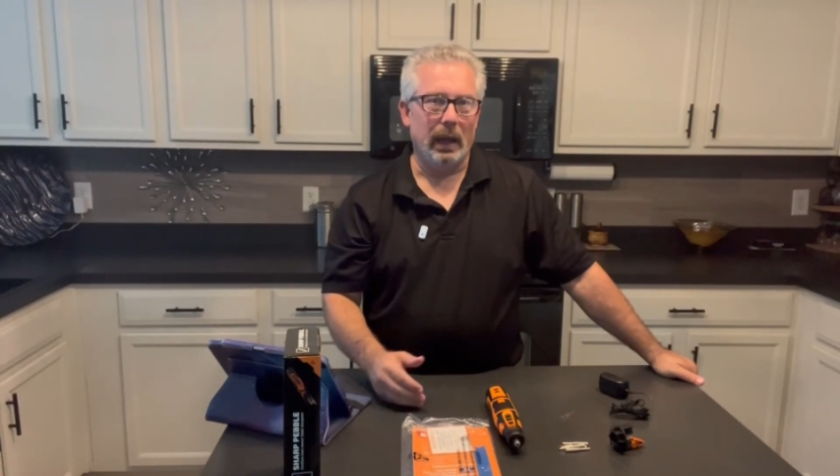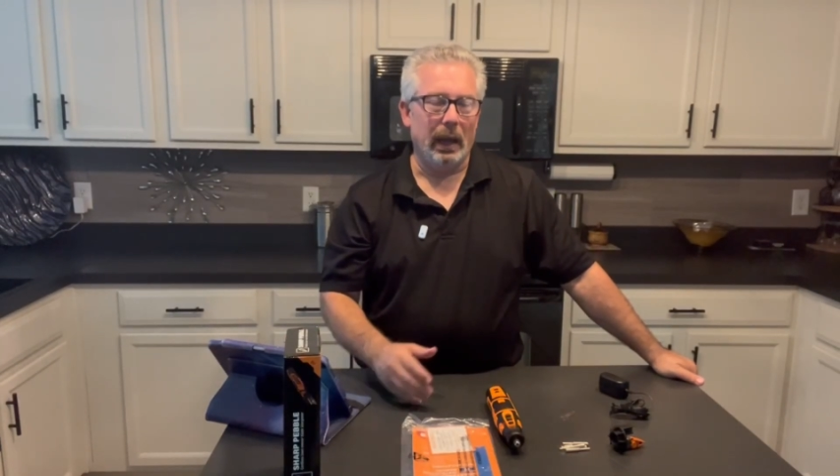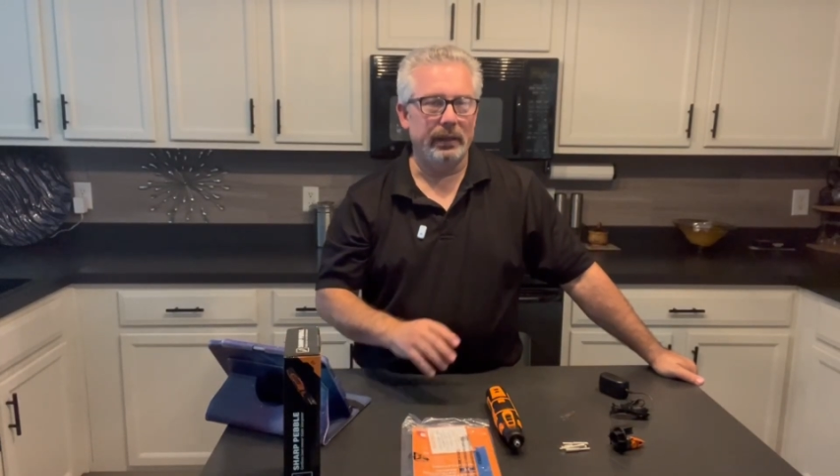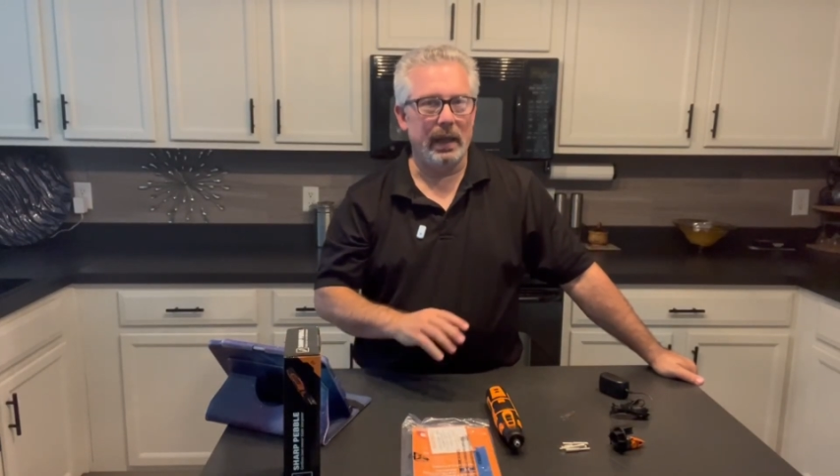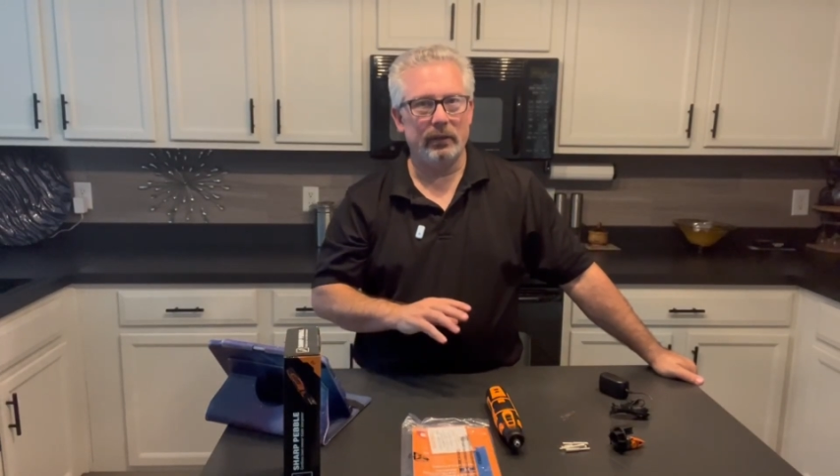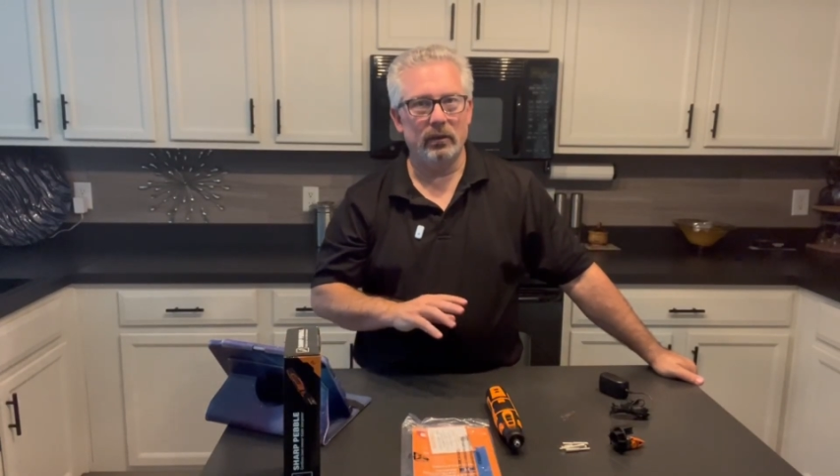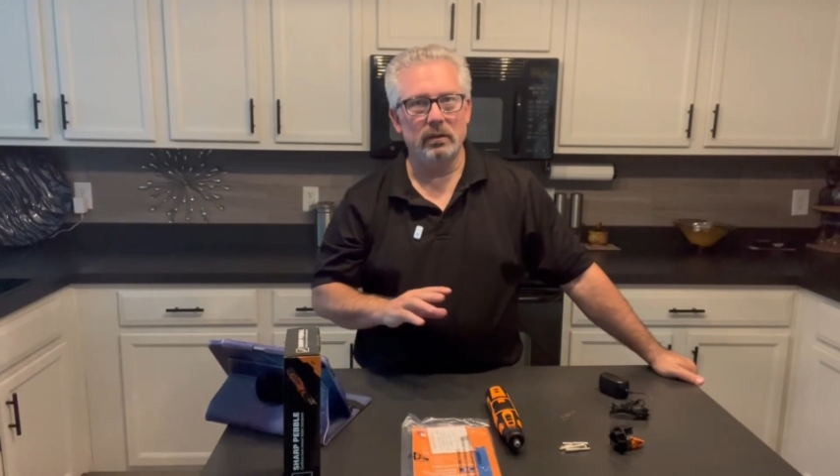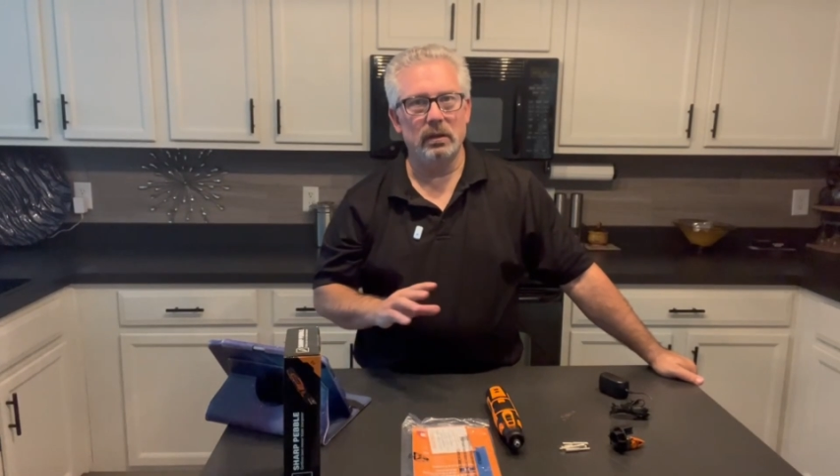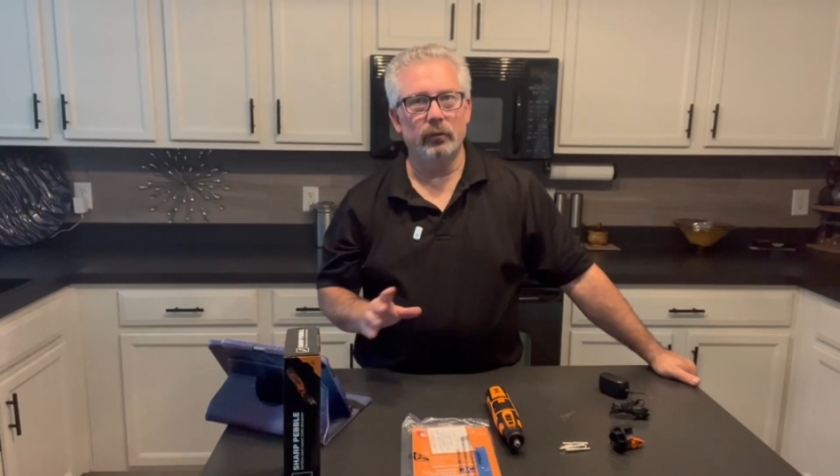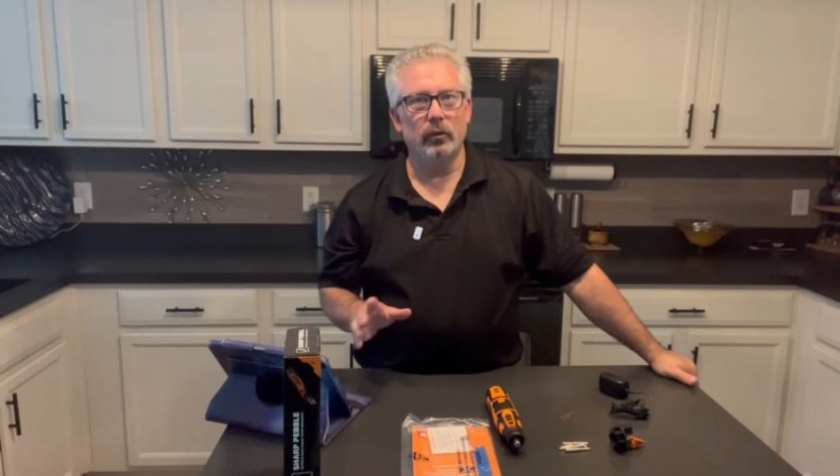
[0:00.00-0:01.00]
And that's a
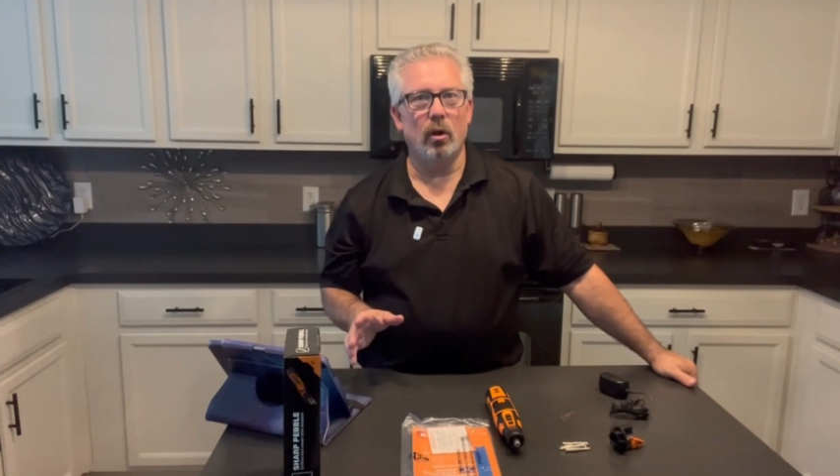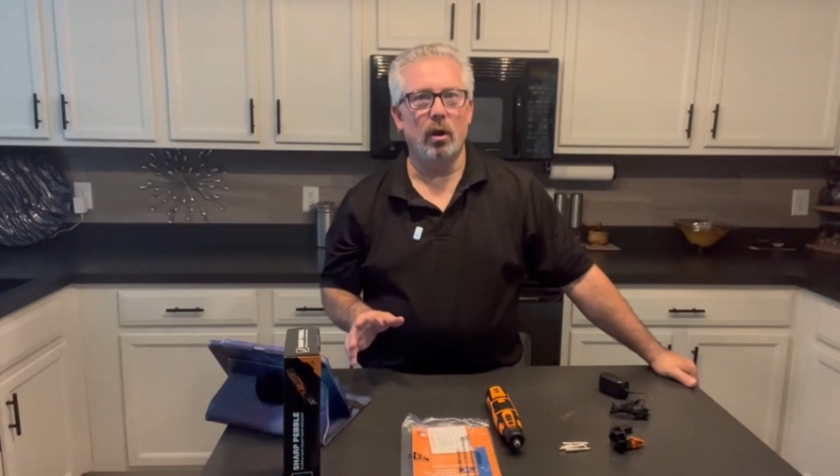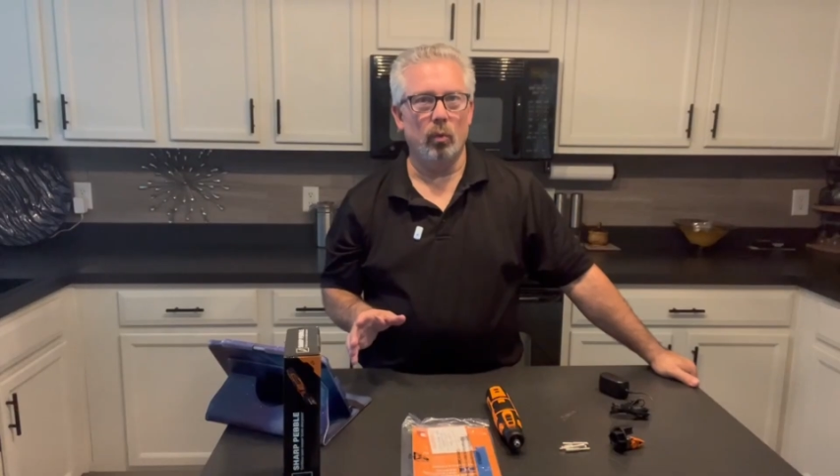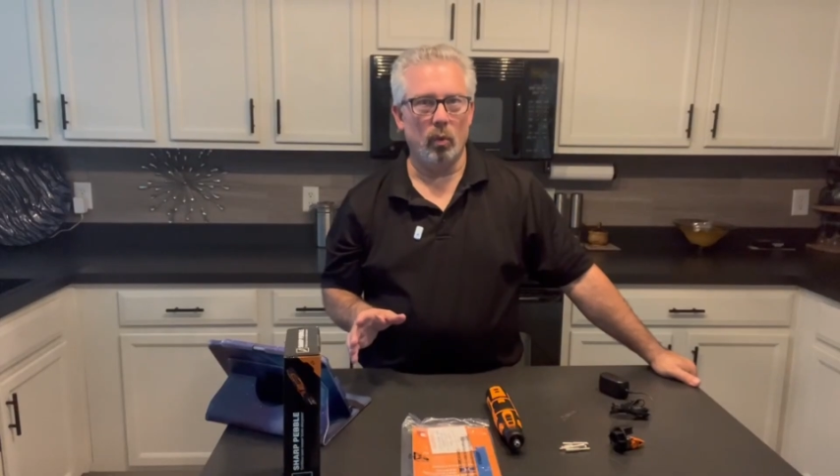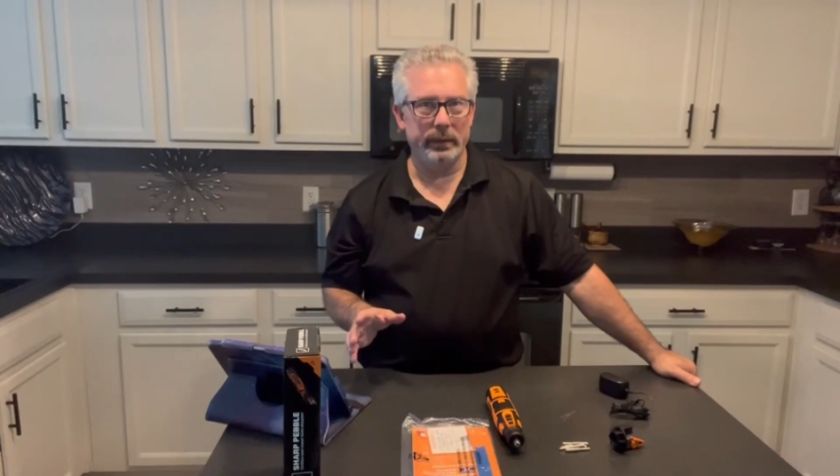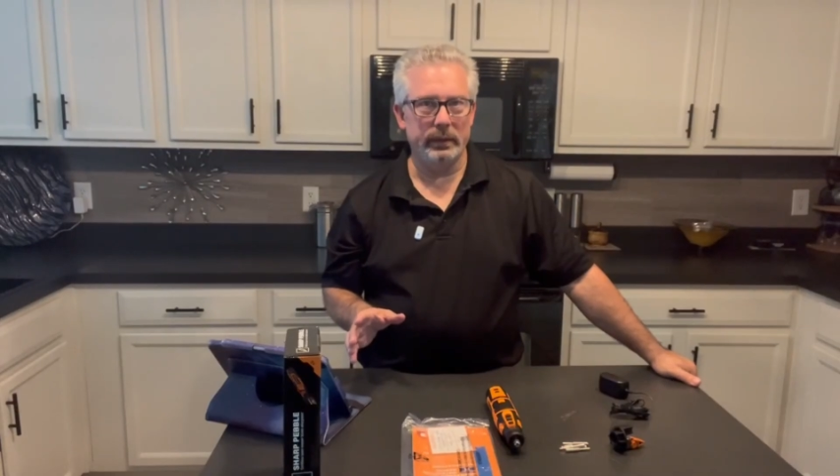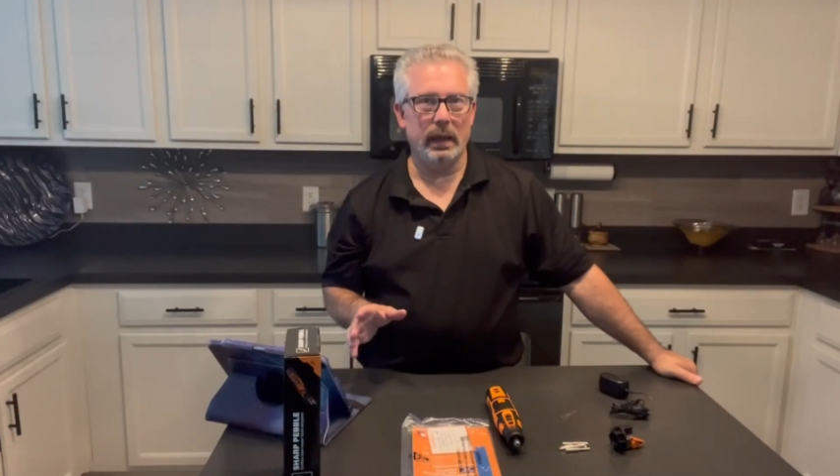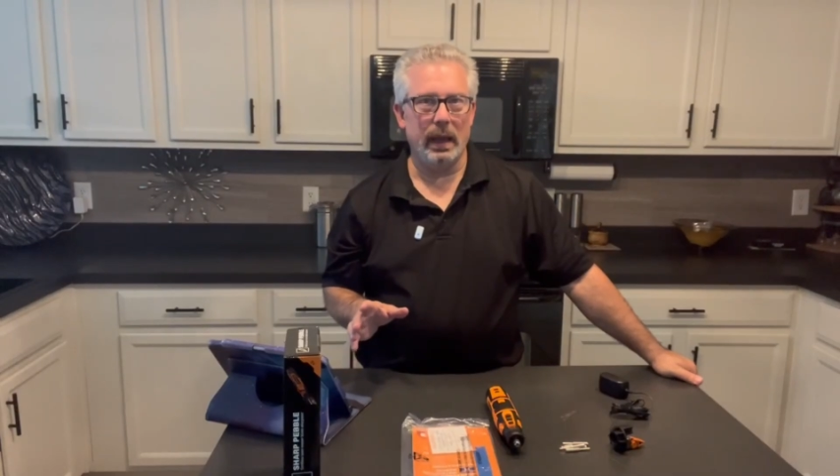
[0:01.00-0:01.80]
difficult one to